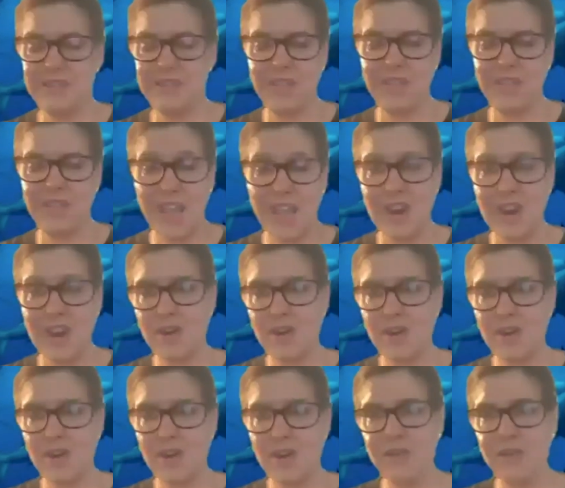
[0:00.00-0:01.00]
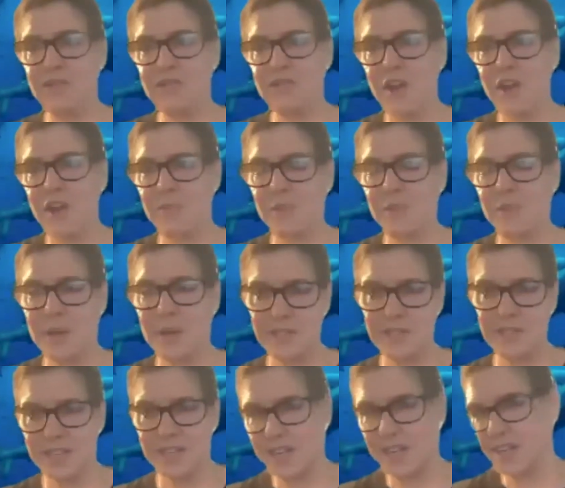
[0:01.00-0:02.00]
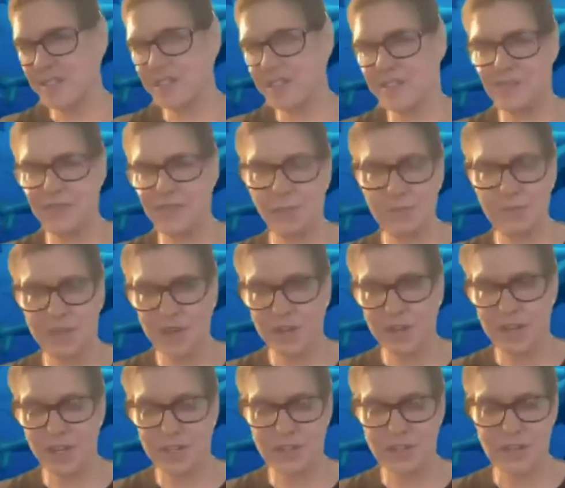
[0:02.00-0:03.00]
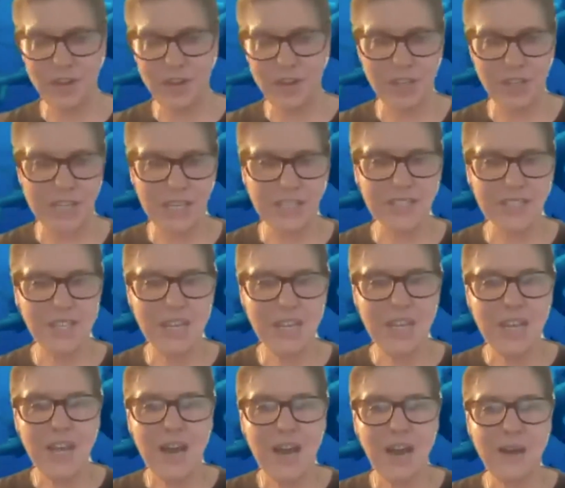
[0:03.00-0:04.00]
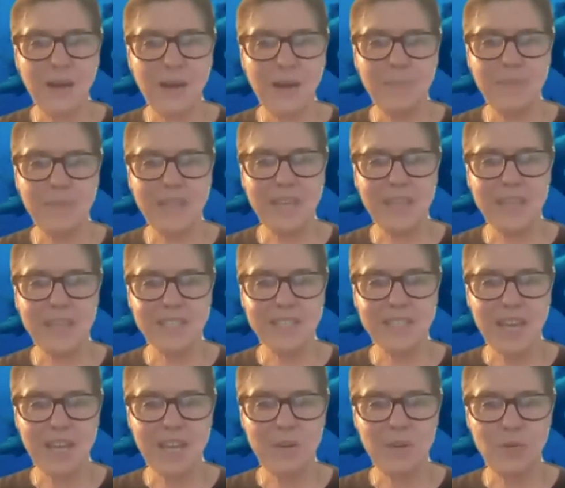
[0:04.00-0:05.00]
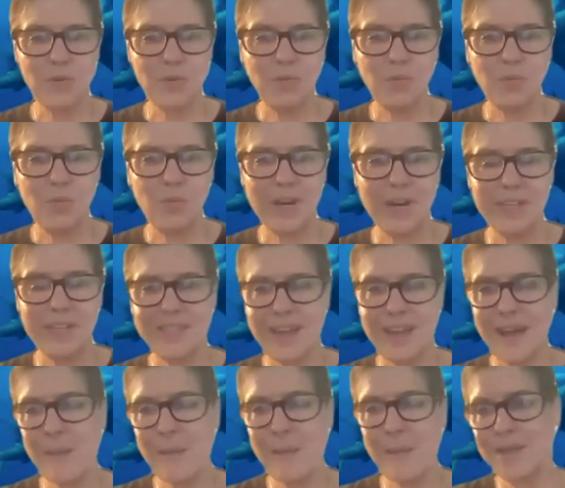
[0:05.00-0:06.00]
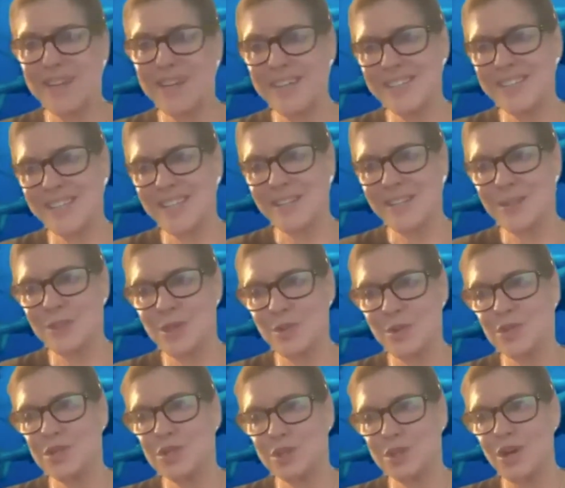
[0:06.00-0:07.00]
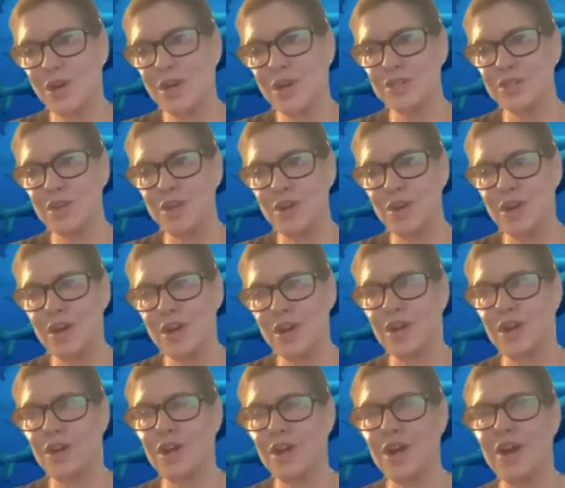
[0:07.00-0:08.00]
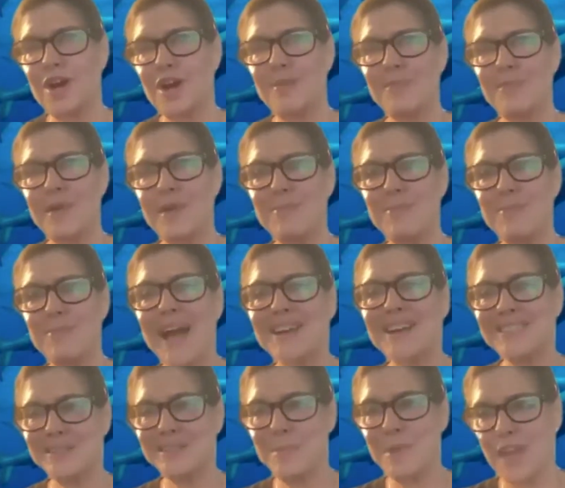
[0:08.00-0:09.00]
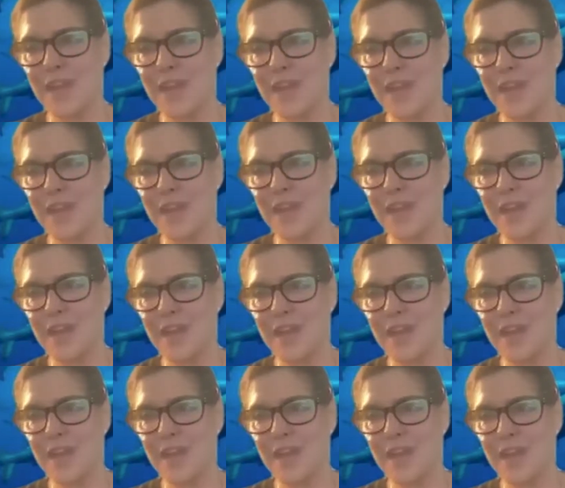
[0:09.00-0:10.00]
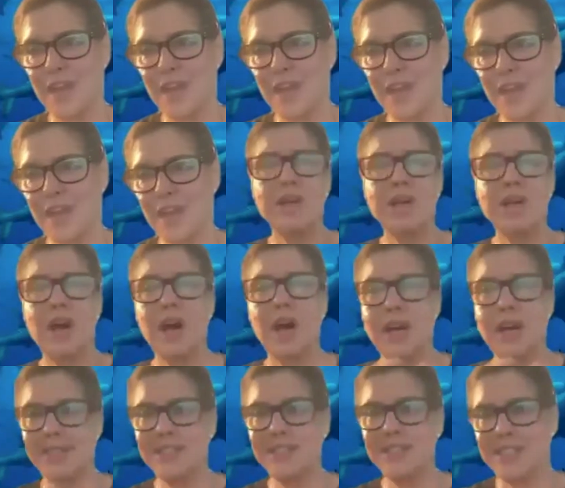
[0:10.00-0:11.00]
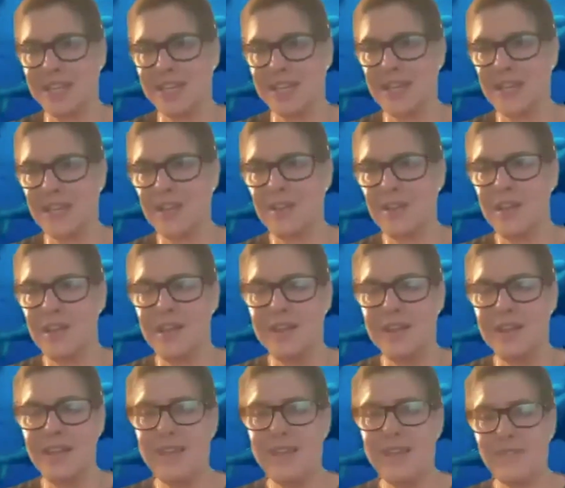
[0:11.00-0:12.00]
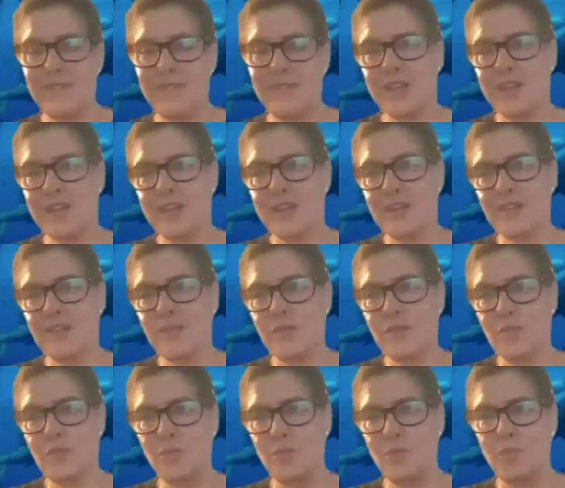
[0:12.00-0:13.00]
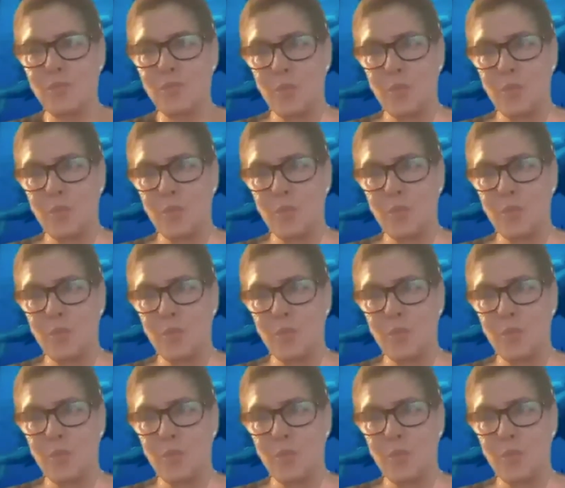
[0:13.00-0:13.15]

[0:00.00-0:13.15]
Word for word: there from the published science and from talking to colleagues um, is that what is happening is that those sharks are um, maximizing their ambush hunting given